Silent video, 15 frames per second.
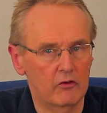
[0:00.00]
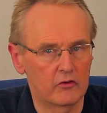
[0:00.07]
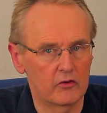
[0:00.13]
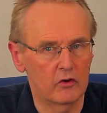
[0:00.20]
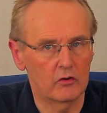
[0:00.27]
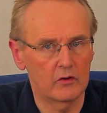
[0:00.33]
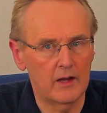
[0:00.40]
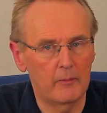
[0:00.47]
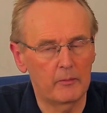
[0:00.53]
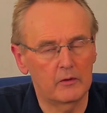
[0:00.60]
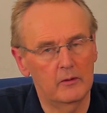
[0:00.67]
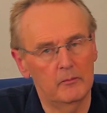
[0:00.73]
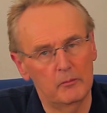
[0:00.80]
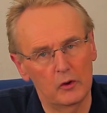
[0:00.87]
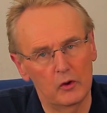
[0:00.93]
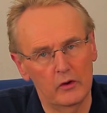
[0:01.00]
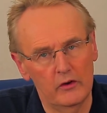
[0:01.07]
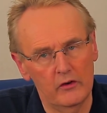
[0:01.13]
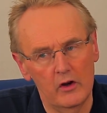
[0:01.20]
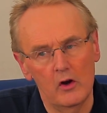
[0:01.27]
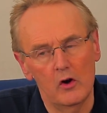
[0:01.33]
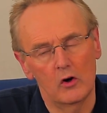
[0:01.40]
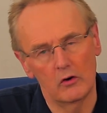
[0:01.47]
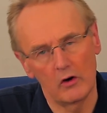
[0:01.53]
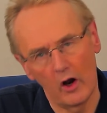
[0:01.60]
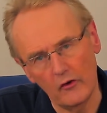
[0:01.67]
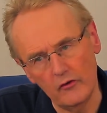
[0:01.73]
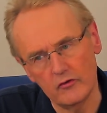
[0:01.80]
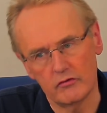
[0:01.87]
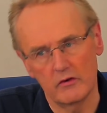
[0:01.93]
return on capital employed, or
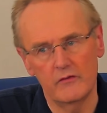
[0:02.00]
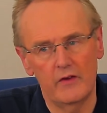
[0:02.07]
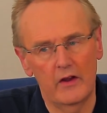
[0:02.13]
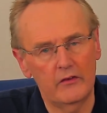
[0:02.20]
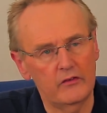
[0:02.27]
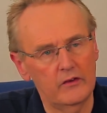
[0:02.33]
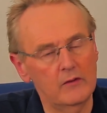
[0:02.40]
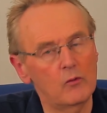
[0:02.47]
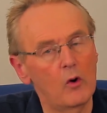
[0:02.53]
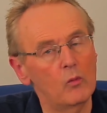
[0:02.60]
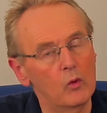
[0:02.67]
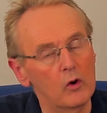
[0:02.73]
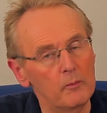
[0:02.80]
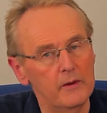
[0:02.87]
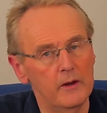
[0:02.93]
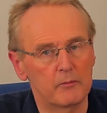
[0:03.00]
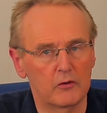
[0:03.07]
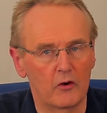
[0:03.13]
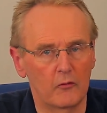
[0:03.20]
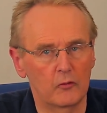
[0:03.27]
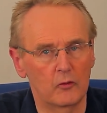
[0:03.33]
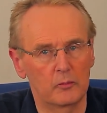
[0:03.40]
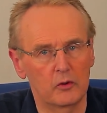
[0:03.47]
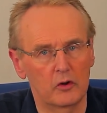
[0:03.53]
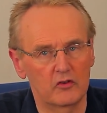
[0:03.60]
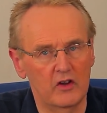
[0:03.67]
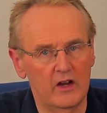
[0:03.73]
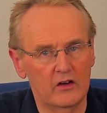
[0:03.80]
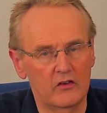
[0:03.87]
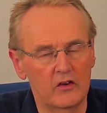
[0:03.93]
under-investing in what would be a profitable
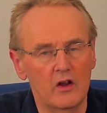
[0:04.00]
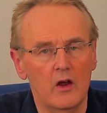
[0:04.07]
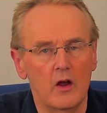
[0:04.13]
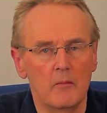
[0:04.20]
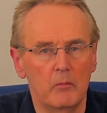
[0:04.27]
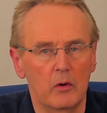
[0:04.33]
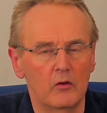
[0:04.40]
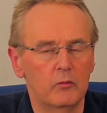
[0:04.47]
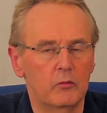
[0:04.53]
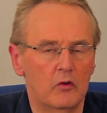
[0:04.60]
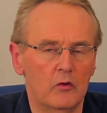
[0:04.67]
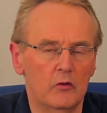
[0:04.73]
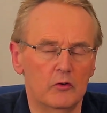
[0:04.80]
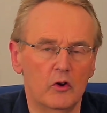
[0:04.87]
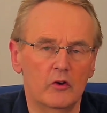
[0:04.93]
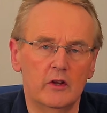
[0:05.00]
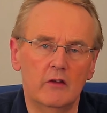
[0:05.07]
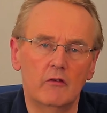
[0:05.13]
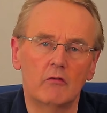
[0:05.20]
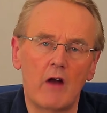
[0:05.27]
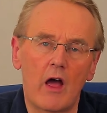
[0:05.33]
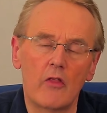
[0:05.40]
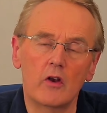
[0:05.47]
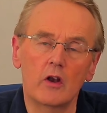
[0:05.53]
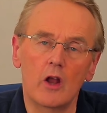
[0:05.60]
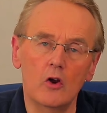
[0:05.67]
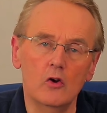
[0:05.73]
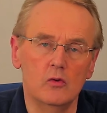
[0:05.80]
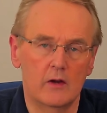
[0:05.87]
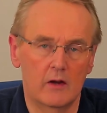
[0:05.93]
project, but is going to give a rather
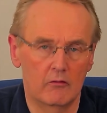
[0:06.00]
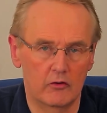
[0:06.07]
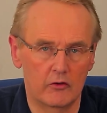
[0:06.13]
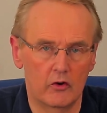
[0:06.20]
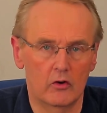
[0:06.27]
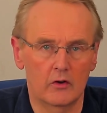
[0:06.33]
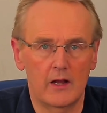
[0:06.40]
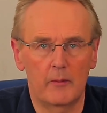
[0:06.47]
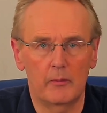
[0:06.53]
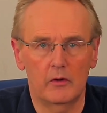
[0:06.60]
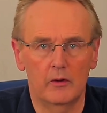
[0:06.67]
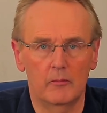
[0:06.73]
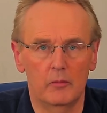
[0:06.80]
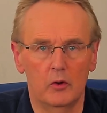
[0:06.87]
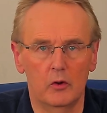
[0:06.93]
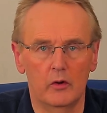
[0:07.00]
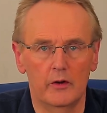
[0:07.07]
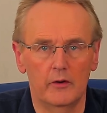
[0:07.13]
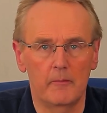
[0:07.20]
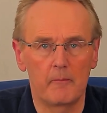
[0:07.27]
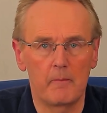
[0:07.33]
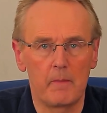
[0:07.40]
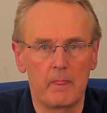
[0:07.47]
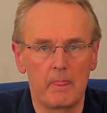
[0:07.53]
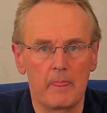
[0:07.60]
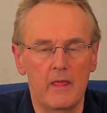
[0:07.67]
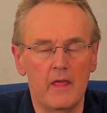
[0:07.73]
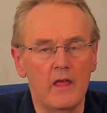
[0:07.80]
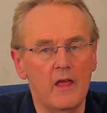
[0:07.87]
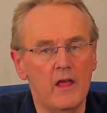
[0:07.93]
low return on capital employed.
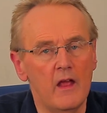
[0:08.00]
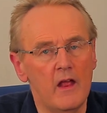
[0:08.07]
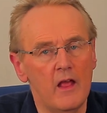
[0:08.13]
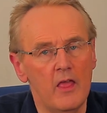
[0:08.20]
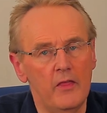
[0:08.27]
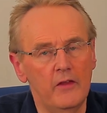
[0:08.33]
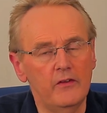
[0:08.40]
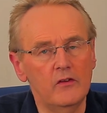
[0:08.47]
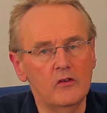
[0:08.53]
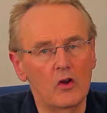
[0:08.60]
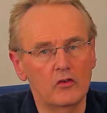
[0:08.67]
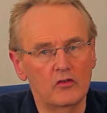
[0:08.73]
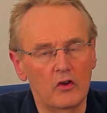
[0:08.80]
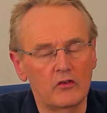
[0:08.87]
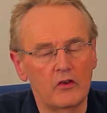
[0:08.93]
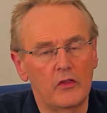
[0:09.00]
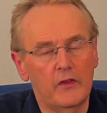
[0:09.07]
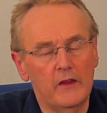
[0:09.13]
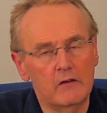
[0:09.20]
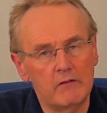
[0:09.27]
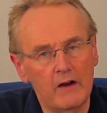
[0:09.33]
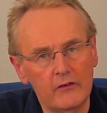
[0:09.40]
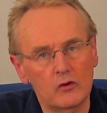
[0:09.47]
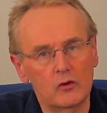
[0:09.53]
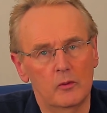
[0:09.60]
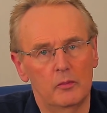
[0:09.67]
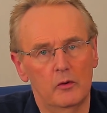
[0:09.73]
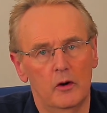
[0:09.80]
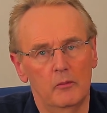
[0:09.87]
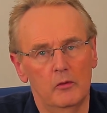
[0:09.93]
This is not just a theoretical
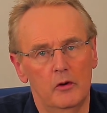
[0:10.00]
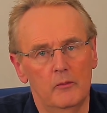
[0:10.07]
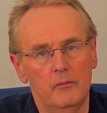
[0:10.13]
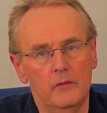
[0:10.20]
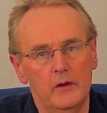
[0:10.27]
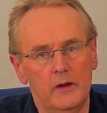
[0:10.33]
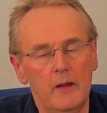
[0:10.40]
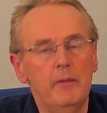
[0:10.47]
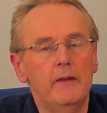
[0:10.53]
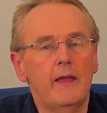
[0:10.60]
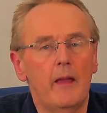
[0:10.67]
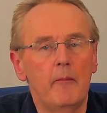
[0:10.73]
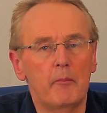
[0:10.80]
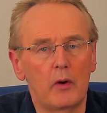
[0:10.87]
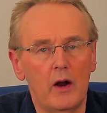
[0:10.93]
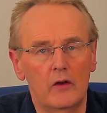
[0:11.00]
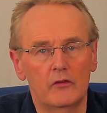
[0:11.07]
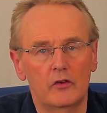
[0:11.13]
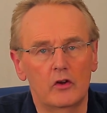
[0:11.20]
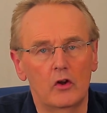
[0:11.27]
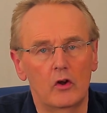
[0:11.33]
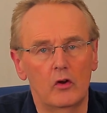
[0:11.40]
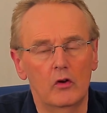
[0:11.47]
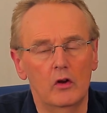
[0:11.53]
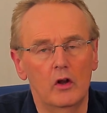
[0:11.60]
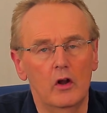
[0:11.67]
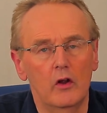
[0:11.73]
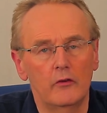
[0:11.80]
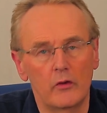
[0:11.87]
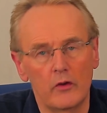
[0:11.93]
problem, it became practical.
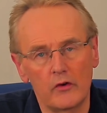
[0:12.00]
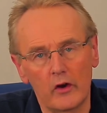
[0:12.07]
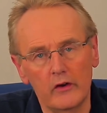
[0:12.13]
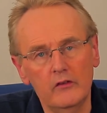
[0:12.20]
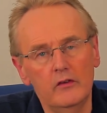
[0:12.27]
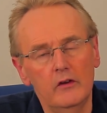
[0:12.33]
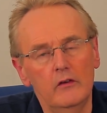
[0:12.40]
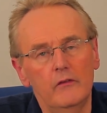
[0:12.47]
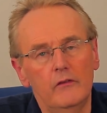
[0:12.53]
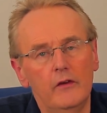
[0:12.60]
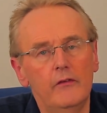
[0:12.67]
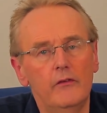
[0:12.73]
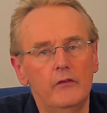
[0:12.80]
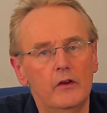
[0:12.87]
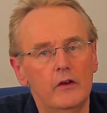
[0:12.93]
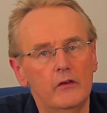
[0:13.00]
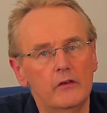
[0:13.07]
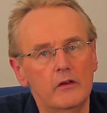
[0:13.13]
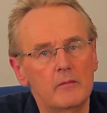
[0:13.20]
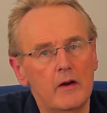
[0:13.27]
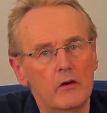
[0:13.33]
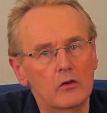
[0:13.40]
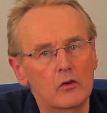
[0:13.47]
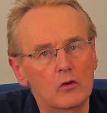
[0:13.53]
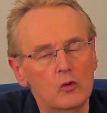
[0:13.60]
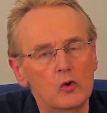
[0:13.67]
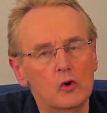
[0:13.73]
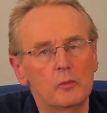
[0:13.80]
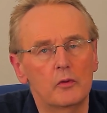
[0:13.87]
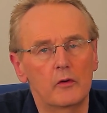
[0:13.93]
So in the 1950s, the American
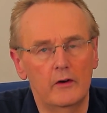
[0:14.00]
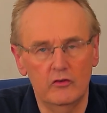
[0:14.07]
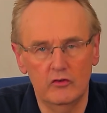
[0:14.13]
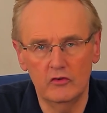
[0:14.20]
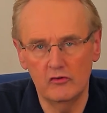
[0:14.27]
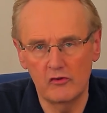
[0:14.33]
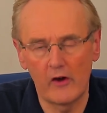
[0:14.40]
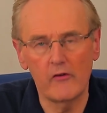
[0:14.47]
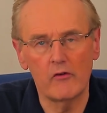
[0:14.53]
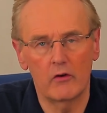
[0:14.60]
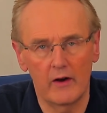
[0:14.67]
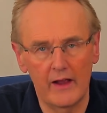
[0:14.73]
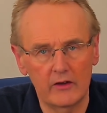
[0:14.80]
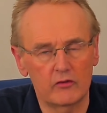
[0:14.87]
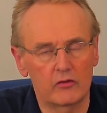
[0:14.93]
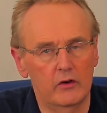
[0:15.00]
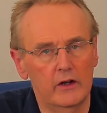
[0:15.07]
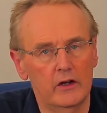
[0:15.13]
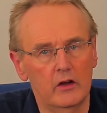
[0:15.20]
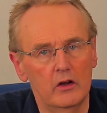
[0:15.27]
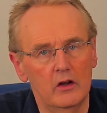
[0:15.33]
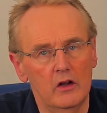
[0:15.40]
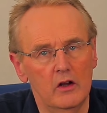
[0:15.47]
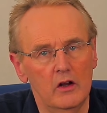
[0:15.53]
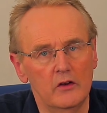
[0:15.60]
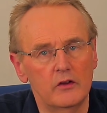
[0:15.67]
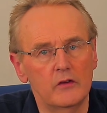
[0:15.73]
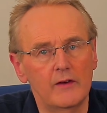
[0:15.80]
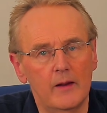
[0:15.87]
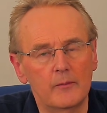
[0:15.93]
corporation General Electric
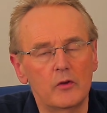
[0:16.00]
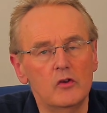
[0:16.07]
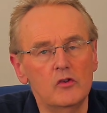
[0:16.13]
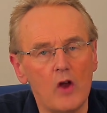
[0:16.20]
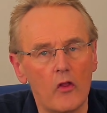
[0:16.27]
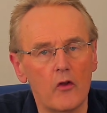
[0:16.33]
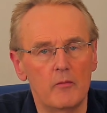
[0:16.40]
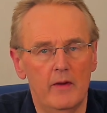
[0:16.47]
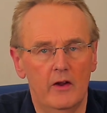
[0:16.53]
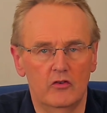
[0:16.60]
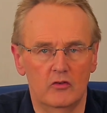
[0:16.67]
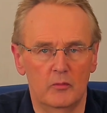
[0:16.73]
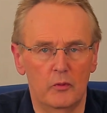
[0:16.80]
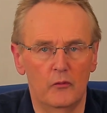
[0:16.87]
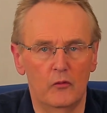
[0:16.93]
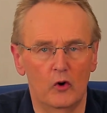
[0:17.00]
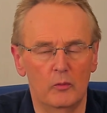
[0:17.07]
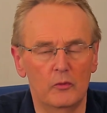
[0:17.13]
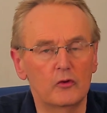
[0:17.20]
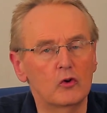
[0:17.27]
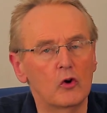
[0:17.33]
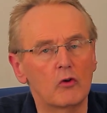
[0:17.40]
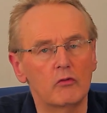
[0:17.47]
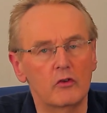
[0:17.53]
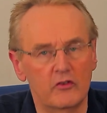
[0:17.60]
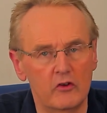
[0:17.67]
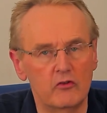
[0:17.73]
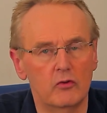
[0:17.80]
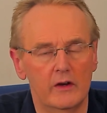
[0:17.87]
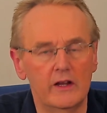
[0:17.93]
developed another measure of performance called
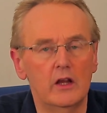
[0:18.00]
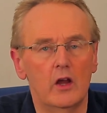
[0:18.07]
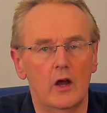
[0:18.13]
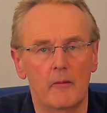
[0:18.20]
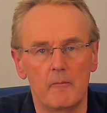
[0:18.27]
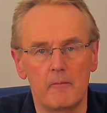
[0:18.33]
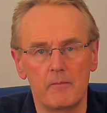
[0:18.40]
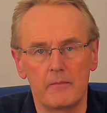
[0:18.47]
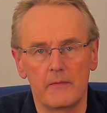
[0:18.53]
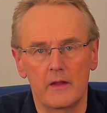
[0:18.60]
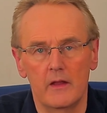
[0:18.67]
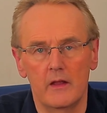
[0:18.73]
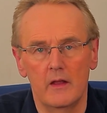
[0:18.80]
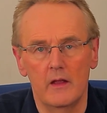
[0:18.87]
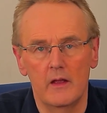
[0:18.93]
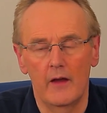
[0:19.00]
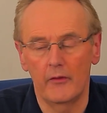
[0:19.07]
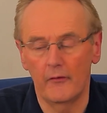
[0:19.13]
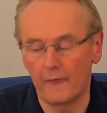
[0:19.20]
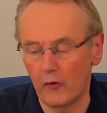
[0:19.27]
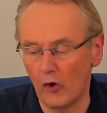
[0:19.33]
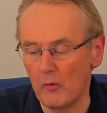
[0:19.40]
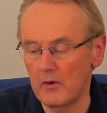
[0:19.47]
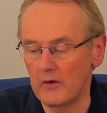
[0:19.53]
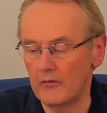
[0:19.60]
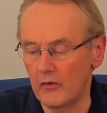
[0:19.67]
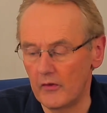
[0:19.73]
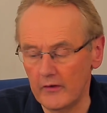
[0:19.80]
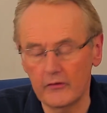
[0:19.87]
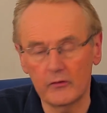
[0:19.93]
residual income. And the formula for
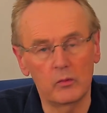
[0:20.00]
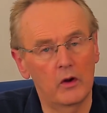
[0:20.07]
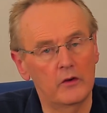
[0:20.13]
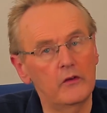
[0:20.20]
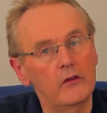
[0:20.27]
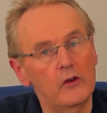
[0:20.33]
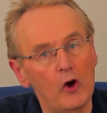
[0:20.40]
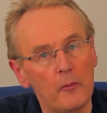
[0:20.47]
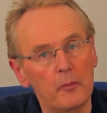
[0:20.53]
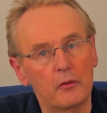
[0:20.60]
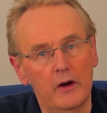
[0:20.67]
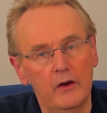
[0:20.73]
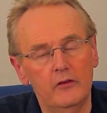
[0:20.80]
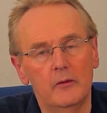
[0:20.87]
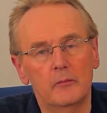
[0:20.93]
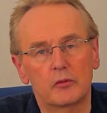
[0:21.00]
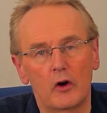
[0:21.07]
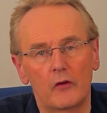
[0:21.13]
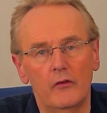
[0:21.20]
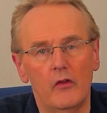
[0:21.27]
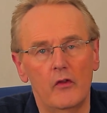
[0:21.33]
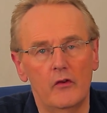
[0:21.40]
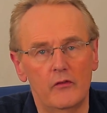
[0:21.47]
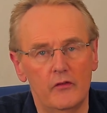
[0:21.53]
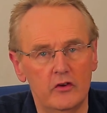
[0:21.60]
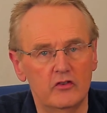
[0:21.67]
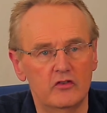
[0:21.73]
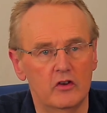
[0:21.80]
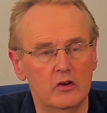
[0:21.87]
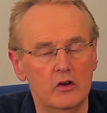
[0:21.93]
this one is the operating profit of the
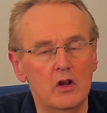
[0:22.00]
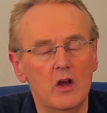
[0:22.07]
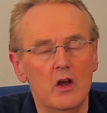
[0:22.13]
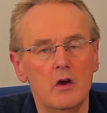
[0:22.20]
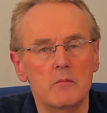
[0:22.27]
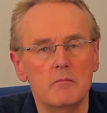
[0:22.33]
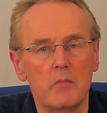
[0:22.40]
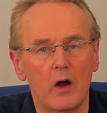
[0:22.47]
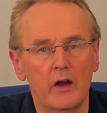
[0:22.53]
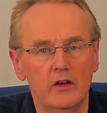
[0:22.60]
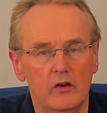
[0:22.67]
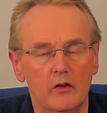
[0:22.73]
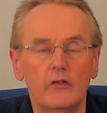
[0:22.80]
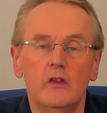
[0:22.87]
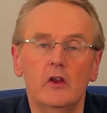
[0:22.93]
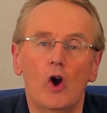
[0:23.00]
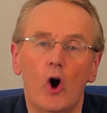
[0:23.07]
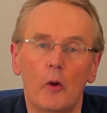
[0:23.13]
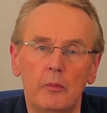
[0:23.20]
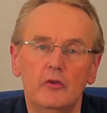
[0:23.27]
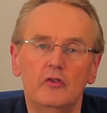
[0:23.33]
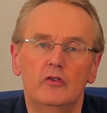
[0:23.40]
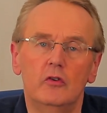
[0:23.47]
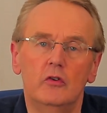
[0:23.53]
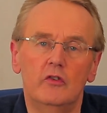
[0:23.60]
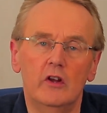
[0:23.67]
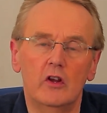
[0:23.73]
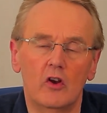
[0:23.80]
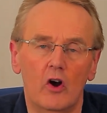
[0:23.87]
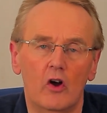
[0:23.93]
division minus the
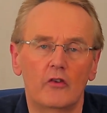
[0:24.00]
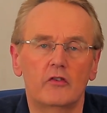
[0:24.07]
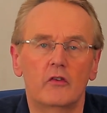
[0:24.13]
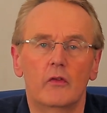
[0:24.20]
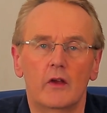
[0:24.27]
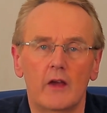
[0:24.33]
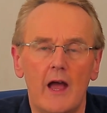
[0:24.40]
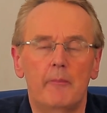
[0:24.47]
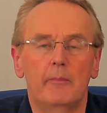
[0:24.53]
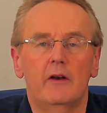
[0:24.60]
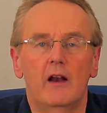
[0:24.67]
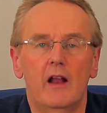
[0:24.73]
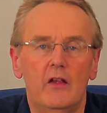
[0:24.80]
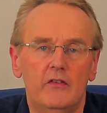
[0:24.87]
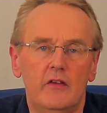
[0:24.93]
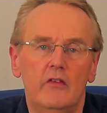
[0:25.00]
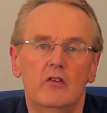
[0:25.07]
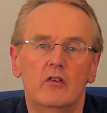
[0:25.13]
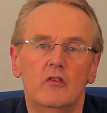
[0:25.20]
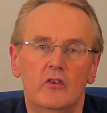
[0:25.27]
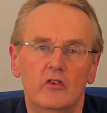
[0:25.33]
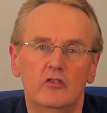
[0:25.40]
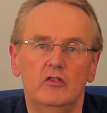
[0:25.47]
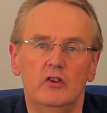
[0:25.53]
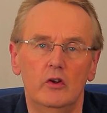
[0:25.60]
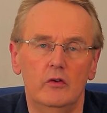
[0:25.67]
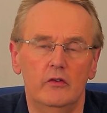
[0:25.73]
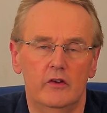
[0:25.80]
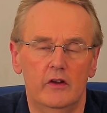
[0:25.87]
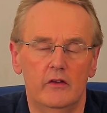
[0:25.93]
opportunity cost of the capital assets the division
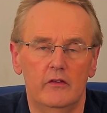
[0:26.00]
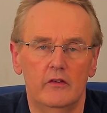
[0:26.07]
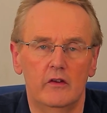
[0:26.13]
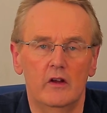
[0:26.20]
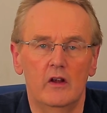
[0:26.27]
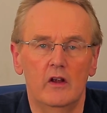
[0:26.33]
uses.